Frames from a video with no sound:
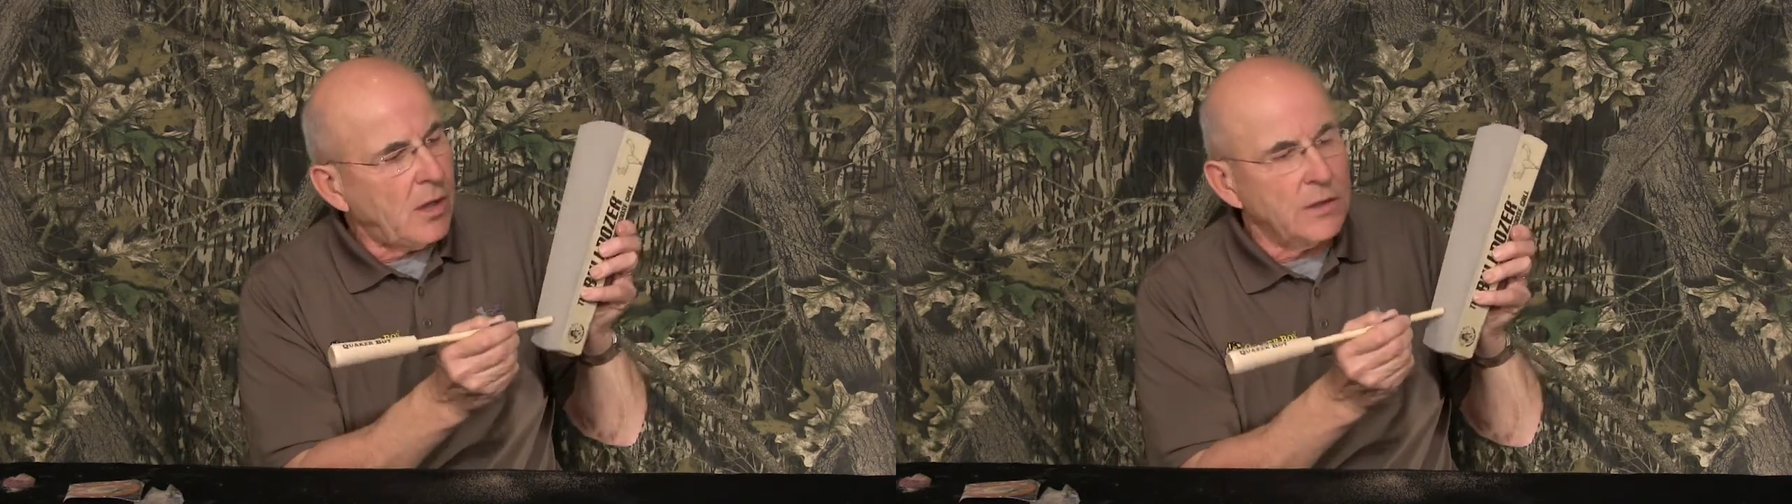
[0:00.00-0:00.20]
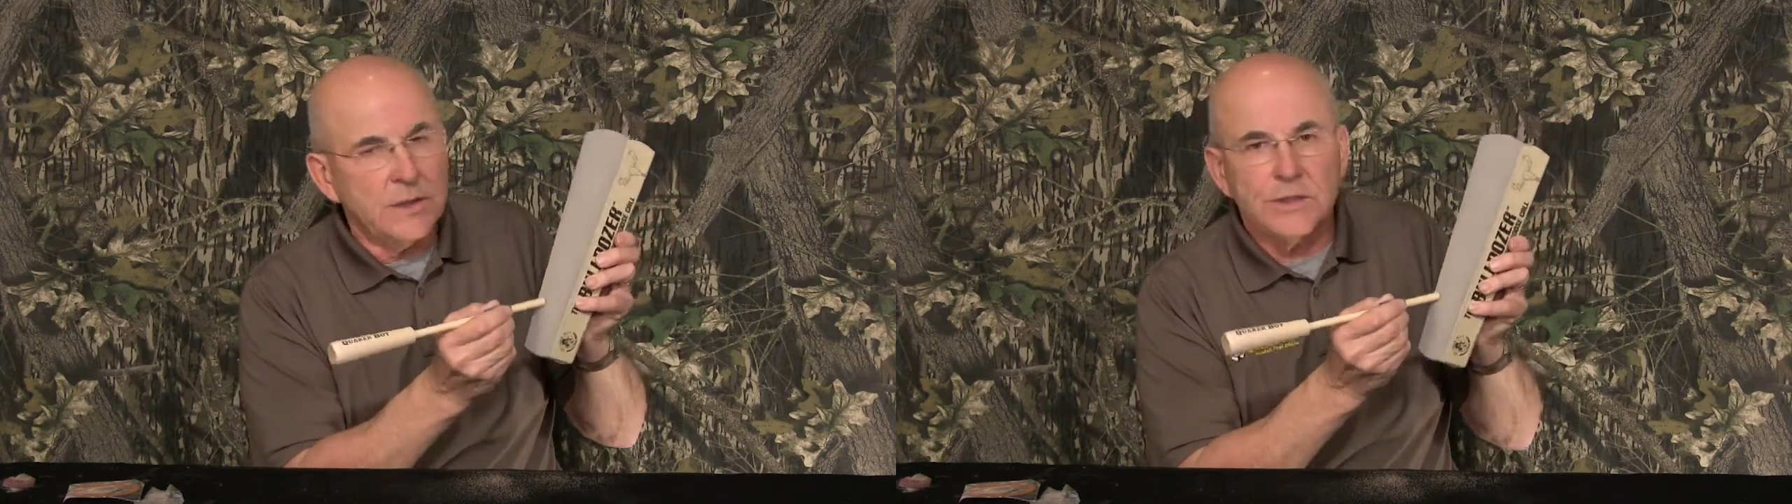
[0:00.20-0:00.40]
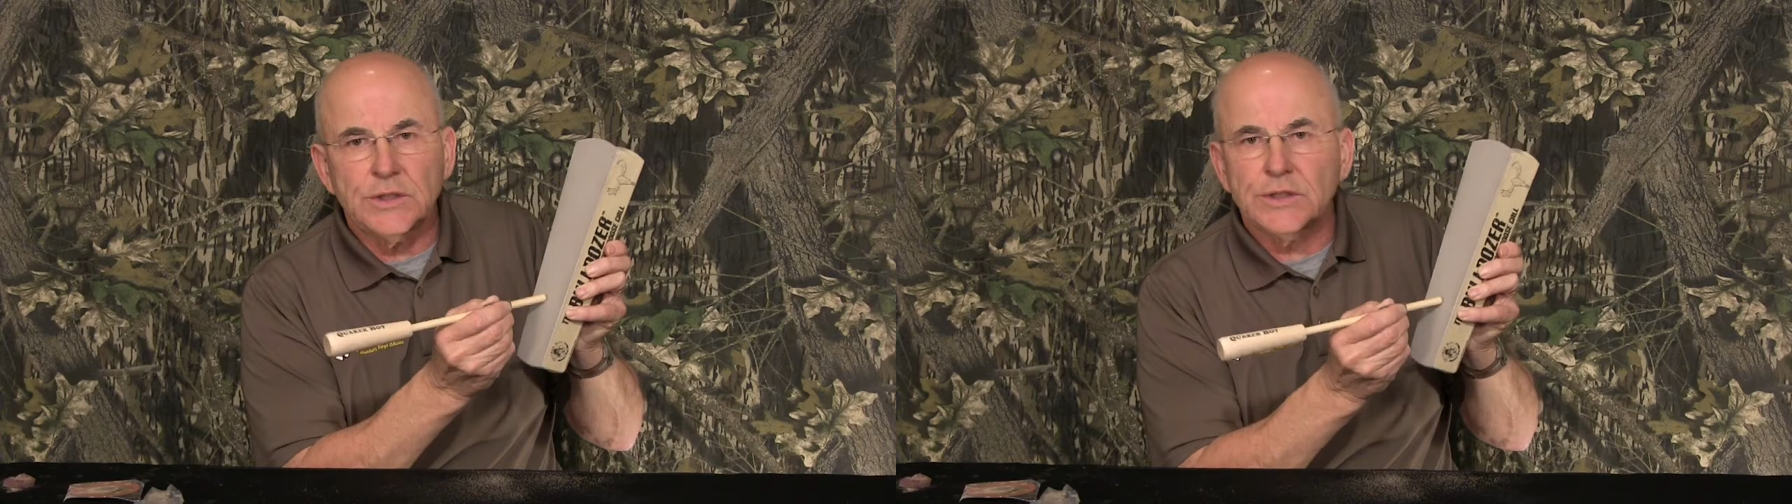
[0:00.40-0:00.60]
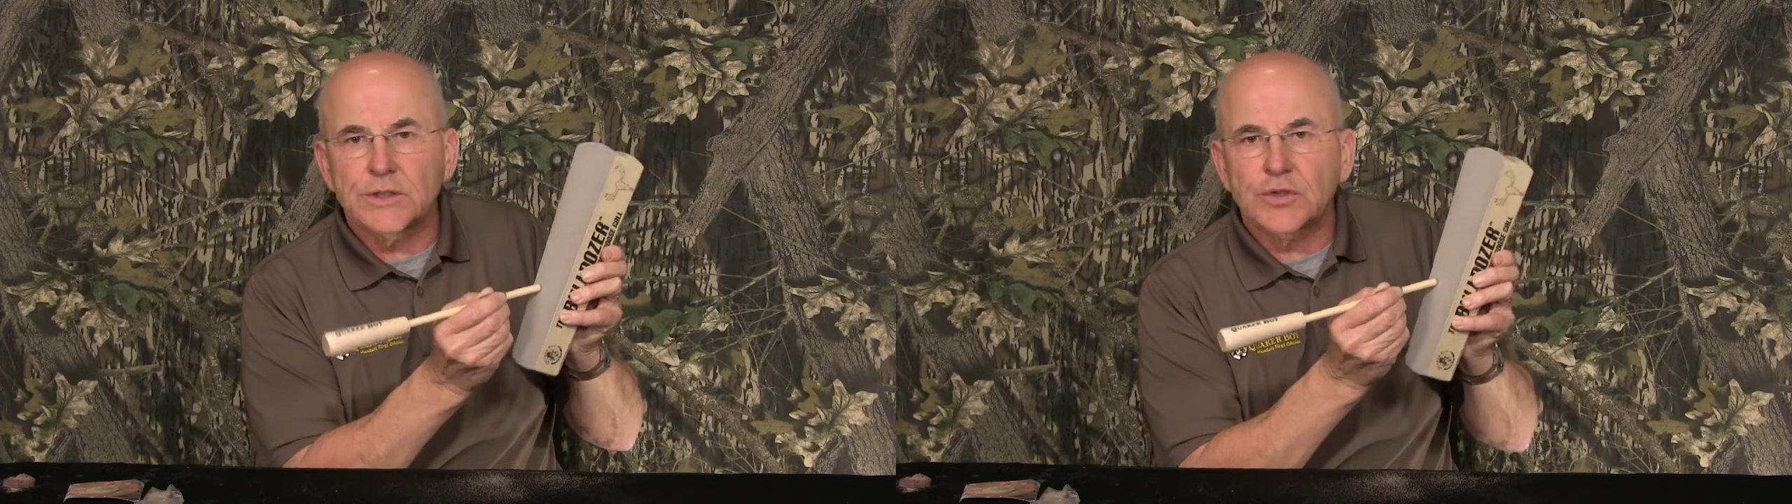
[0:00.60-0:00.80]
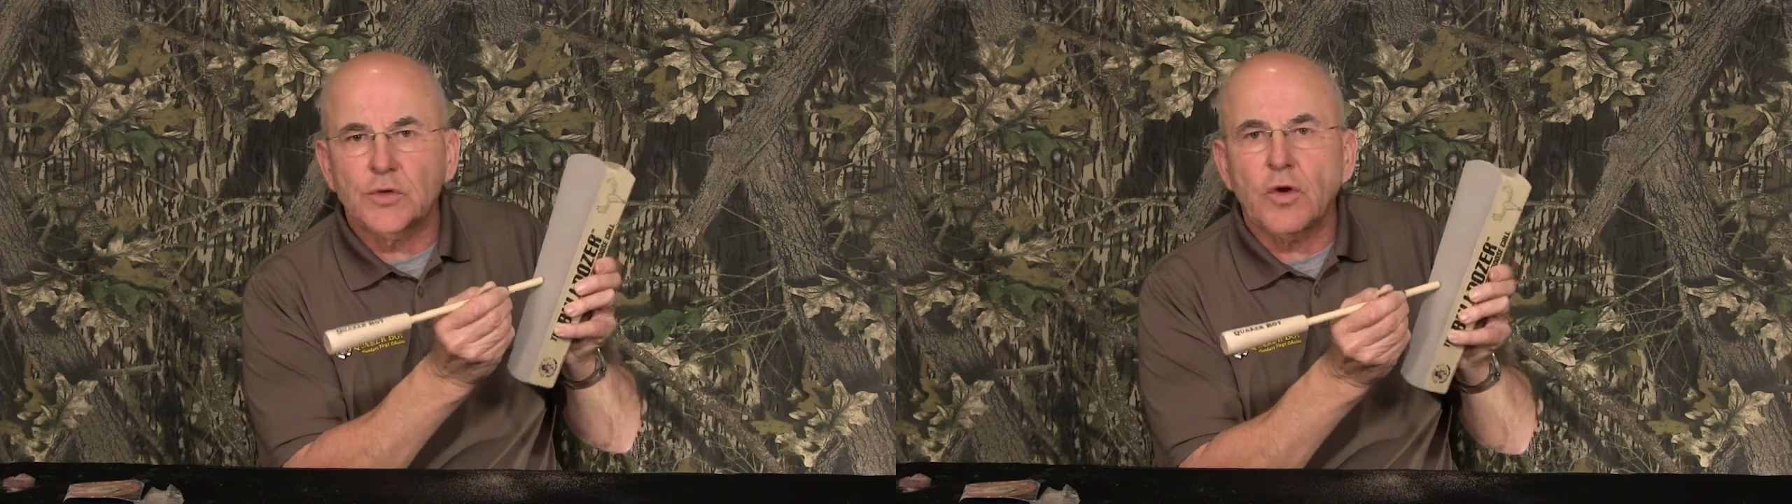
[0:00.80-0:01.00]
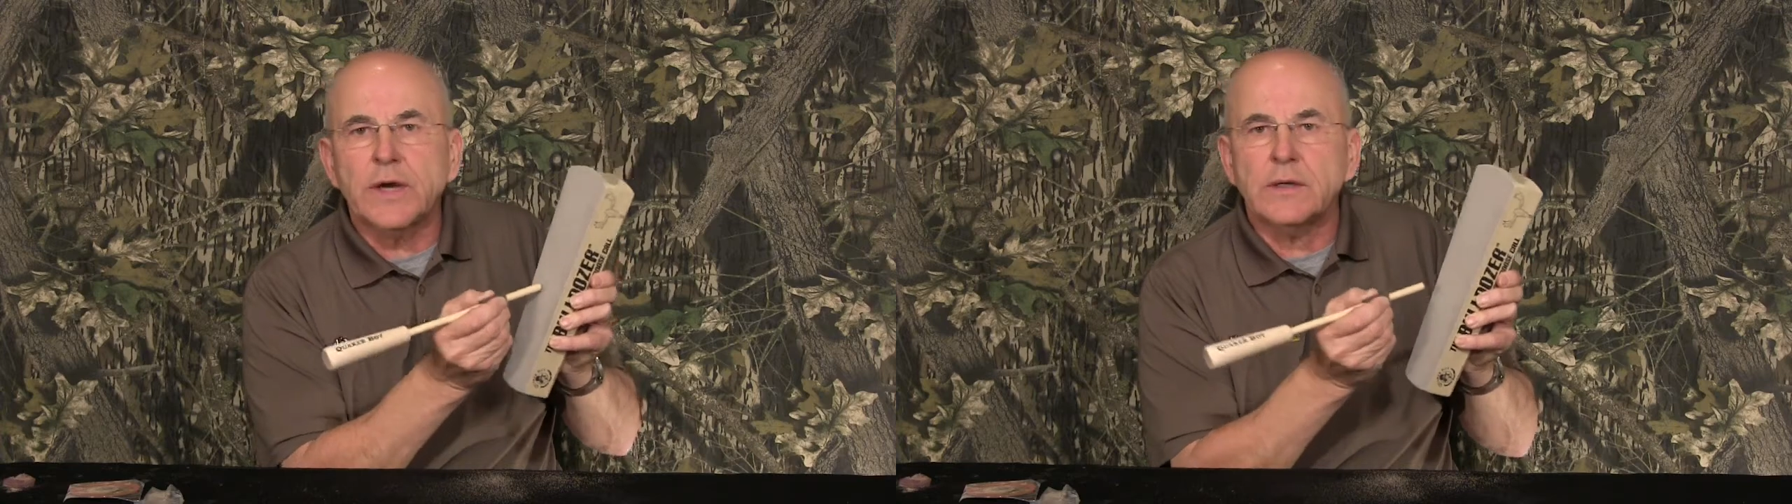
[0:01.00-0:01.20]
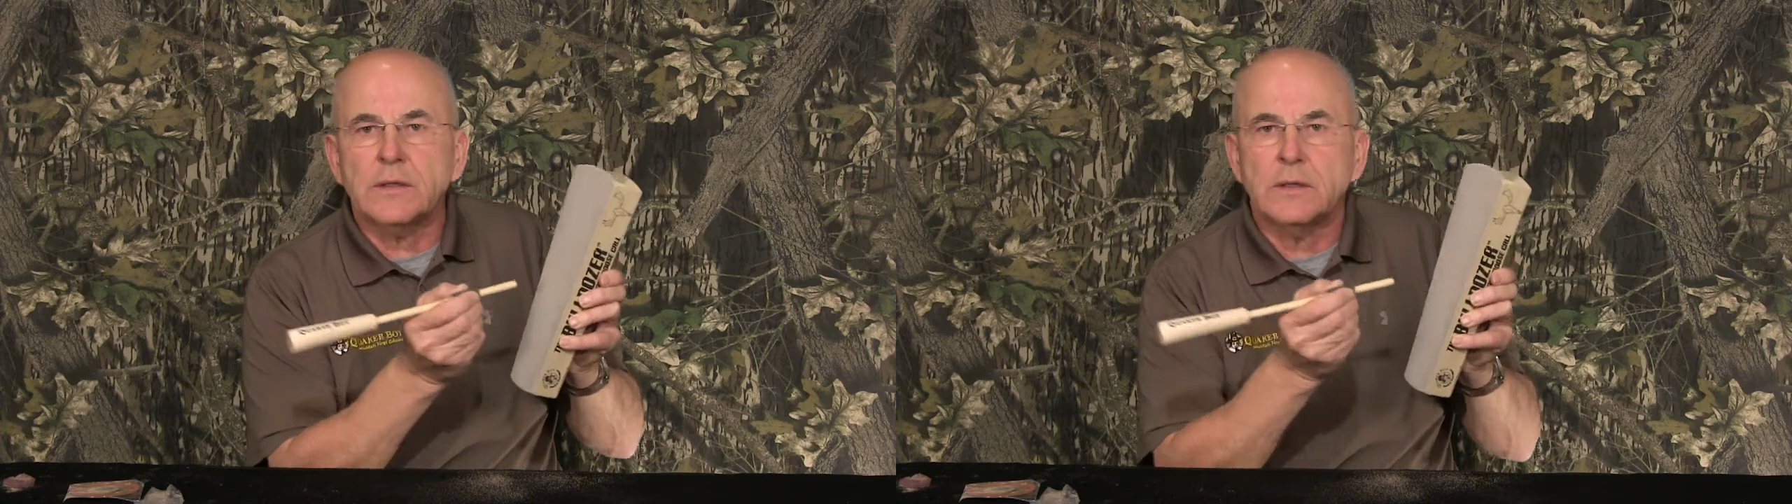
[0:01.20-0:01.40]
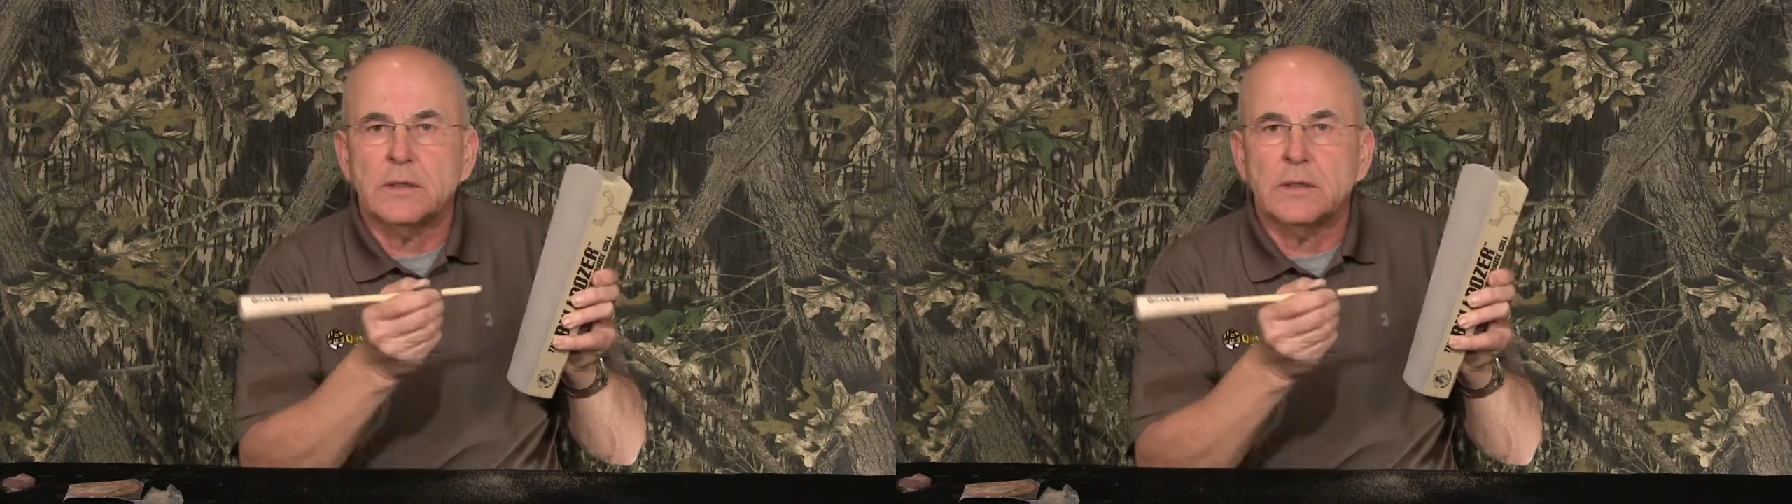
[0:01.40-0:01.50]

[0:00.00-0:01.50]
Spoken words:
and just short.